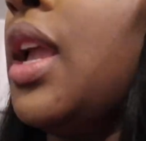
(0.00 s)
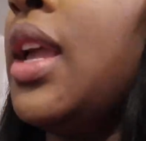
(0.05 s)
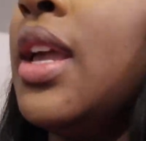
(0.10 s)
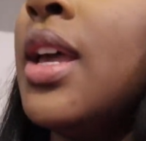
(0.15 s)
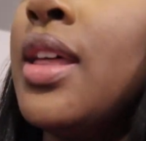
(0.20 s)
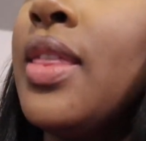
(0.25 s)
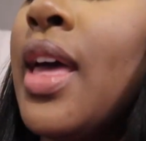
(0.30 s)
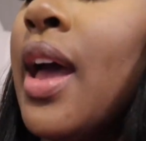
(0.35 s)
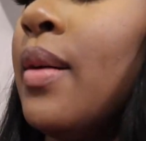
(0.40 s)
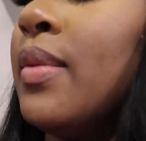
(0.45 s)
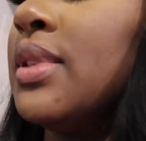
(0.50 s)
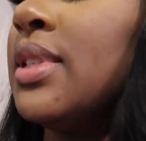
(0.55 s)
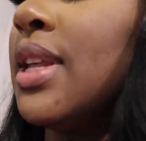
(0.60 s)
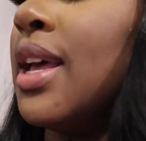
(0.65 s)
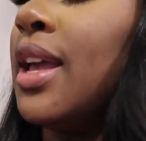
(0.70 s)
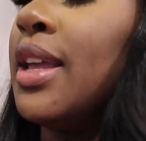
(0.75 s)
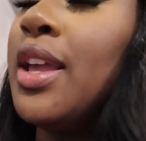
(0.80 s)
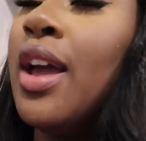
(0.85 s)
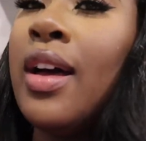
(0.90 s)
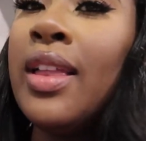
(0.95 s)
yeah, that was
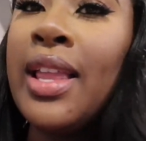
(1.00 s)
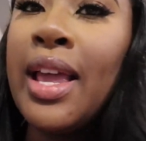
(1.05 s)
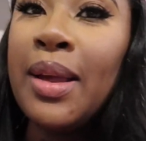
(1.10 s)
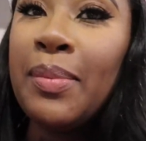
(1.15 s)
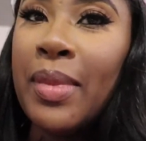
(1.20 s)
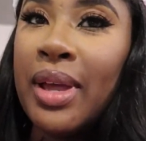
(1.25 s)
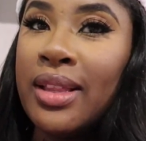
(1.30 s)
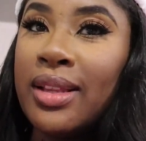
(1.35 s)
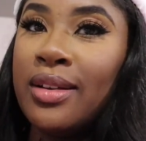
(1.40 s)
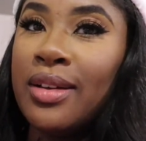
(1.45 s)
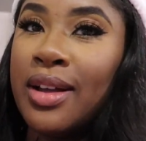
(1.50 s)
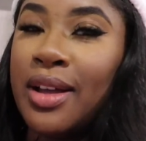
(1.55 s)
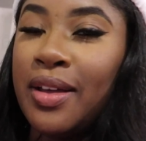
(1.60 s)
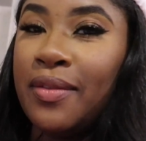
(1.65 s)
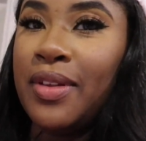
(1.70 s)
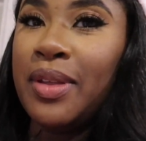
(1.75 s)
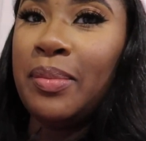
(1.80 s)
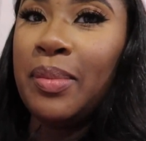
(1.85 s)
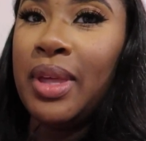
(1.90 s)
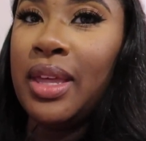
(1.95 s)
that. Y'all like my little
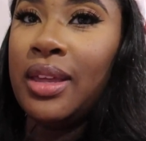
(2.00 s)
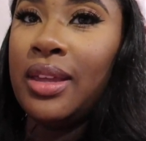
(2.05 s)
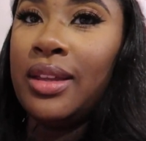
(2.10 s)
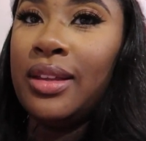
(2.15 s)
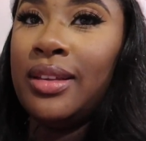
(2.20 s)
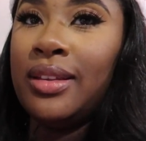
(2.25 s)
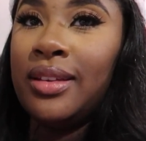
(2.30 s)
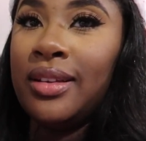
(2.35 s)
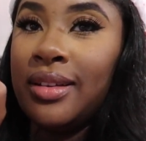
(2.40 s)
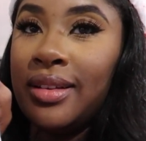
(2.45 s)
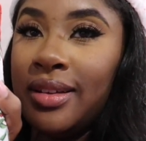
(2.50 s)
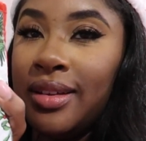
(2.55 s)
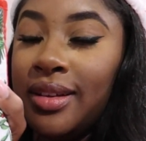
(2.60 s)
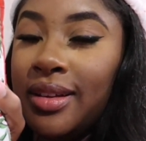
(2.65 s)
oven mitten?